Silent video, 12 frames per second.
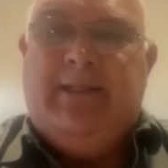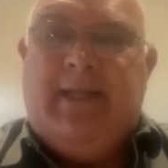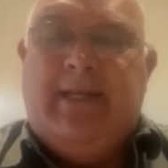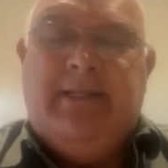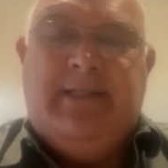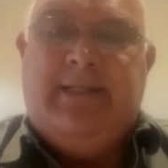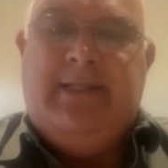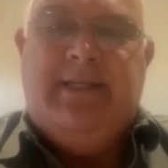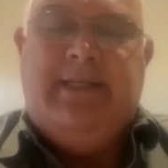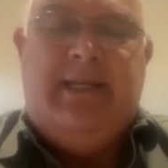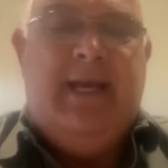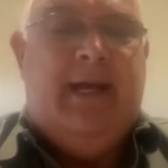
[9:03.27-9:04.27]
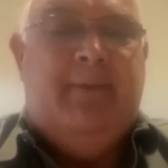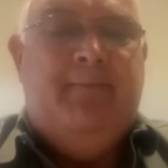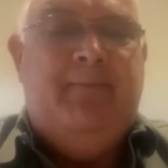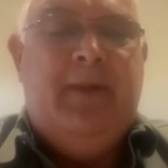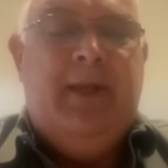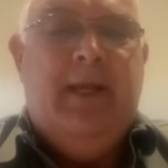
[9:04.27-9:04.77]
tons this year.
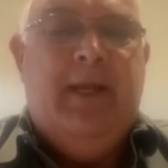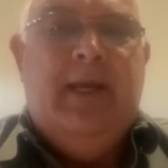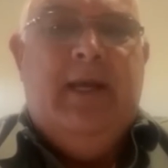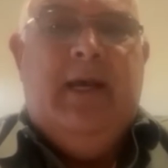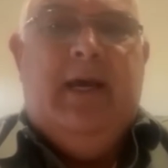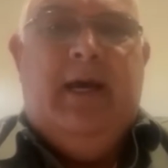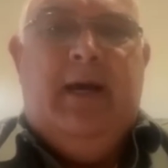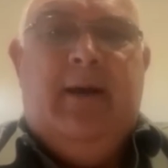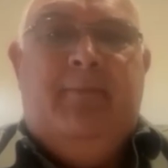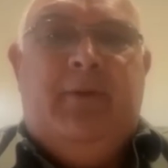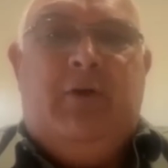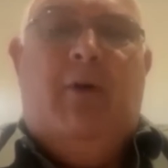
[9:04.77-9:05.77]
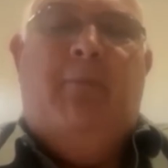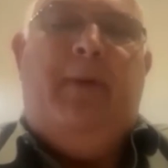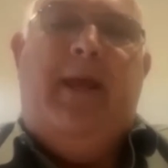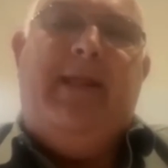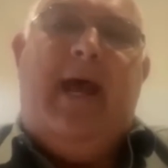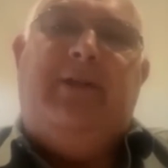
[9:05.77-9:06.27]

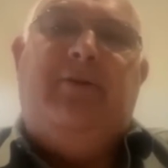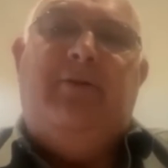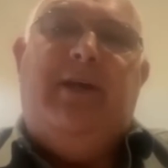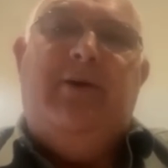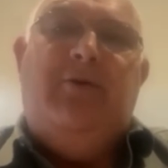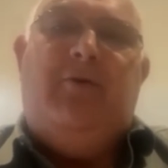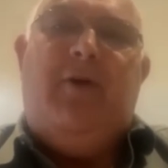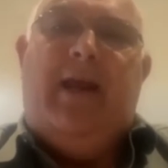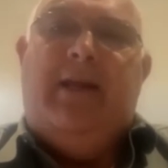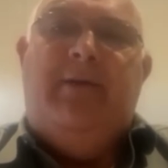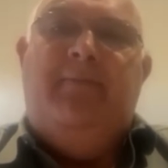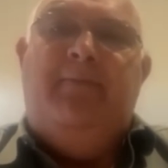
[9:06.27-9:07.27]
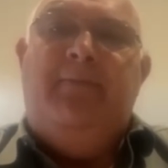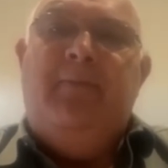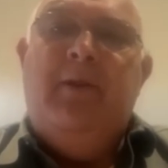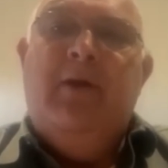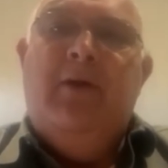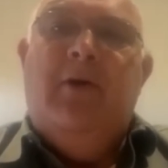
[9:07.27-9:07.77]
Compare that to the Ukraine,
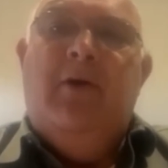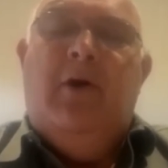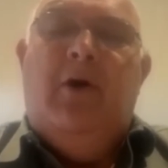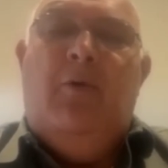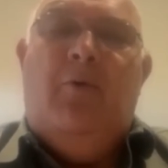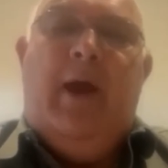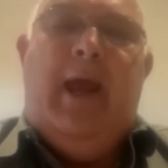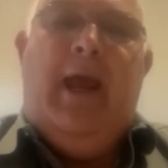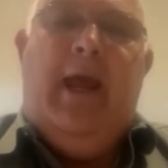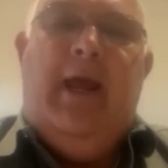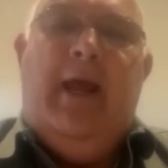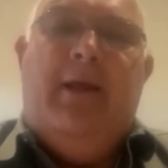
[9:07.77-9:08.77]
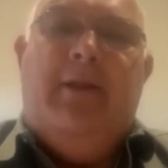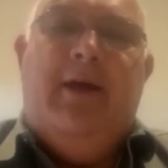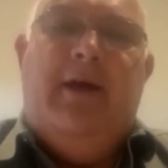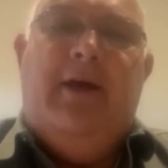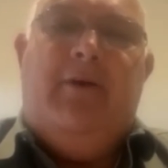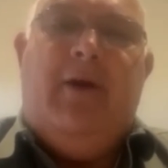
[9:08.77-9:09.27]
where
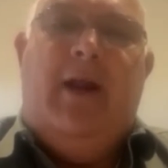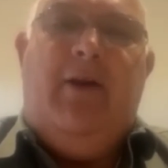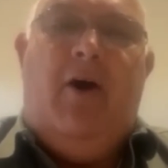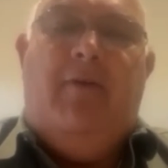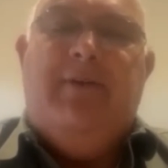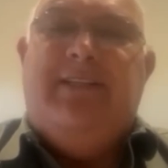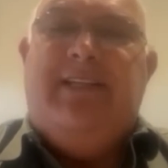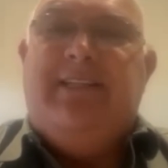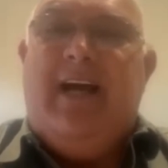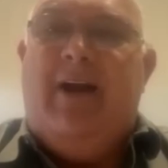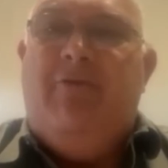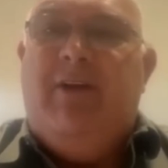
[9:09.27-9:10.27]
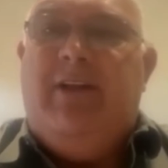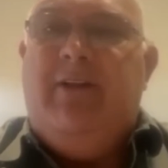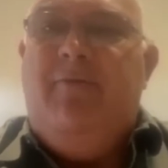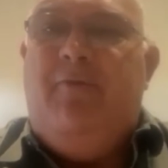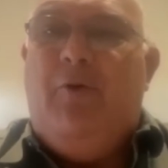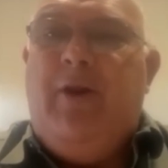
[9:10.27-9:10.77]
the grain harvest is
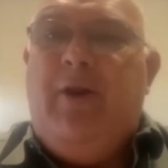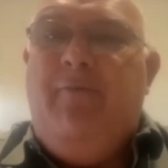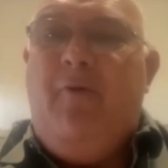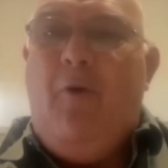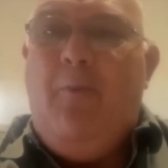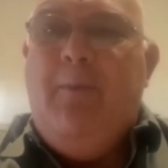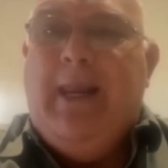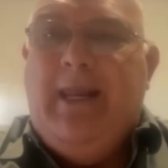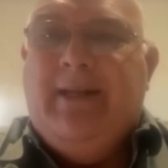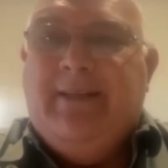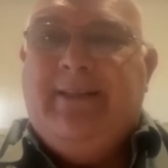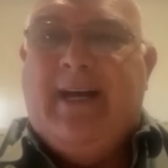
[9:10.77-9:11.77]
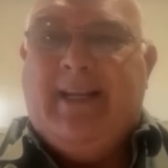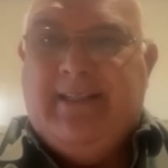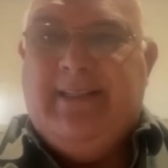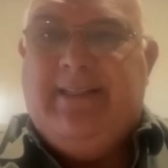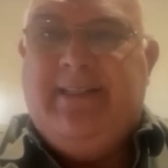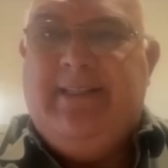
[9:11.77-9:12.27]
144 million
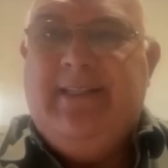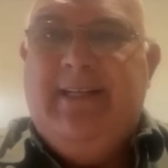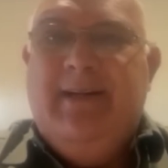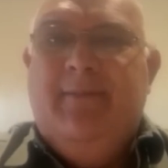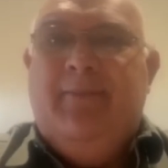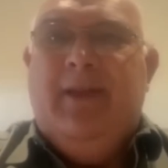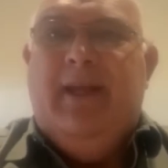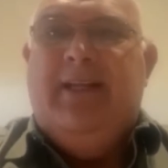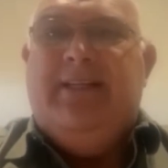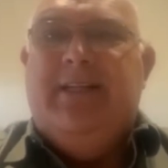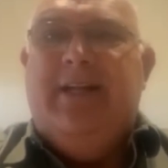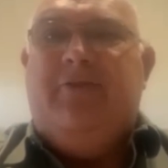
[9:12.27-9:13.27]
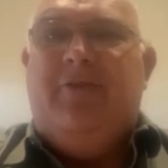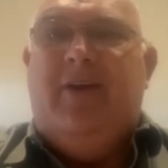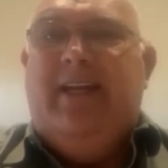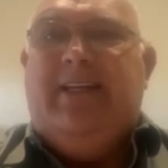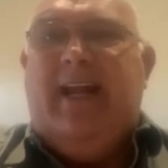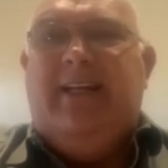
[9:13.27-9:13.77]
tons. It's
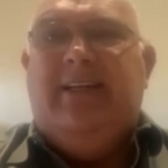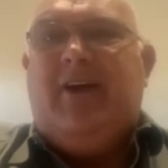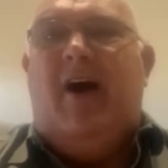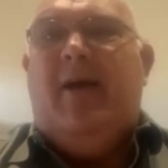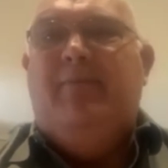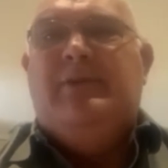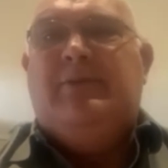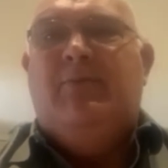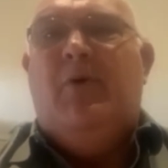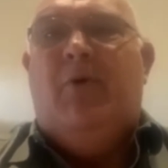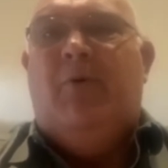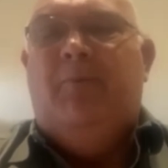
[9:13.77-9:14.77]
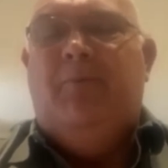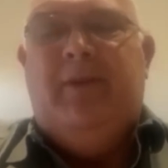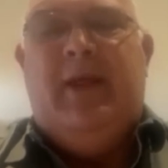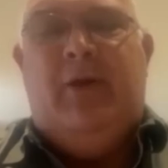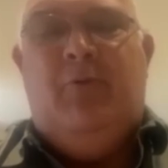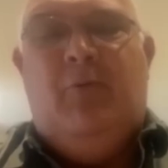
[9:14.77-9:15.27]
literally 10 times more
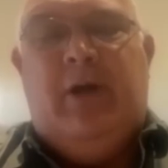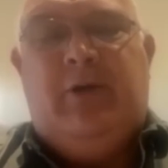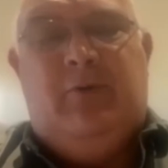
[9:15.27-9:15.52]
than what